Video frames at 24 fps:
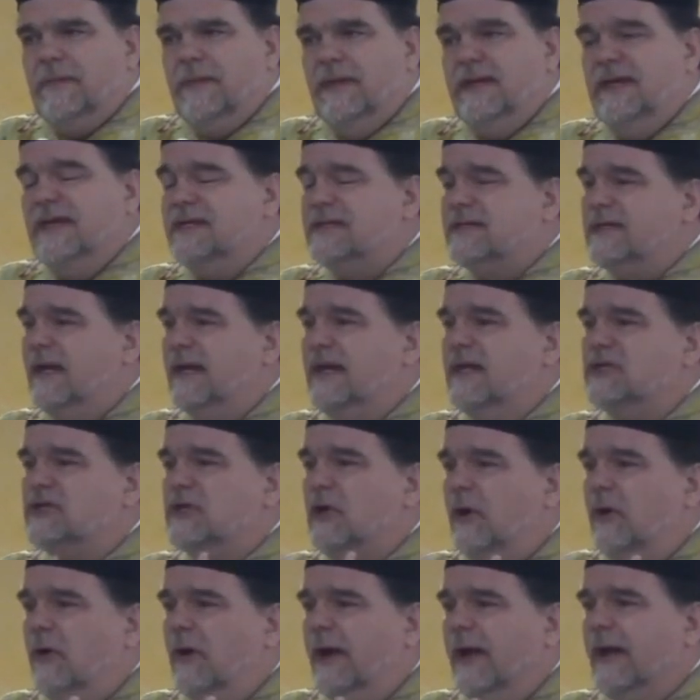And he said he's
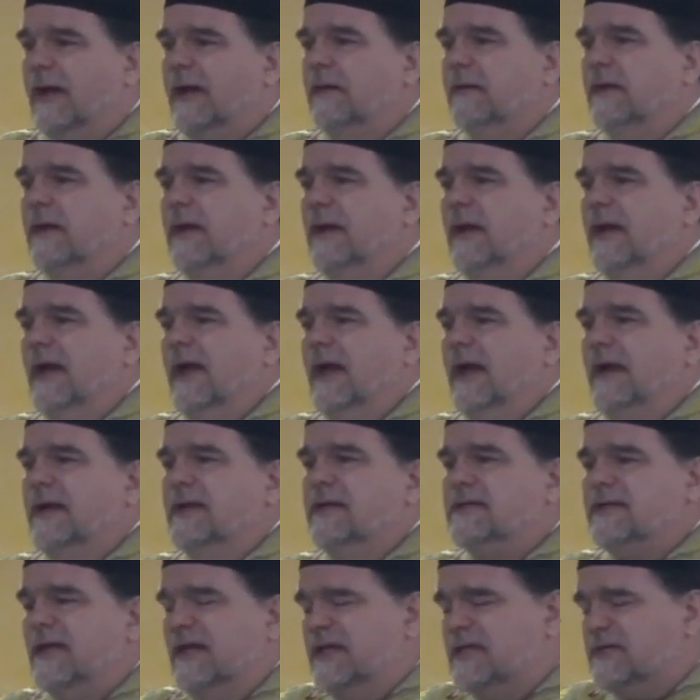going. And
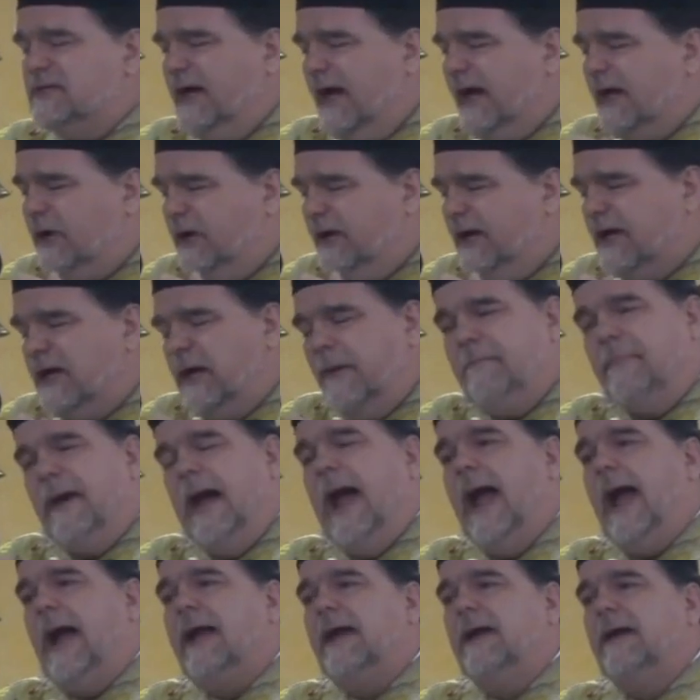he said he's not going to come
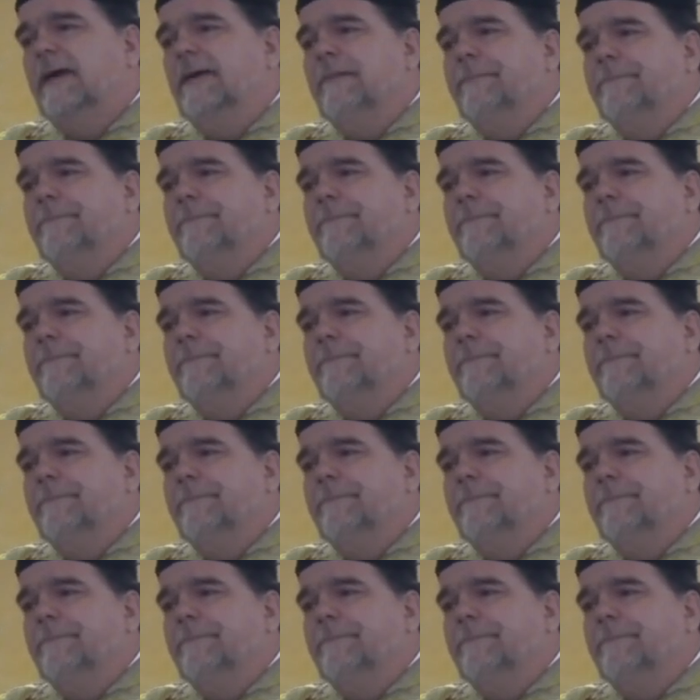back.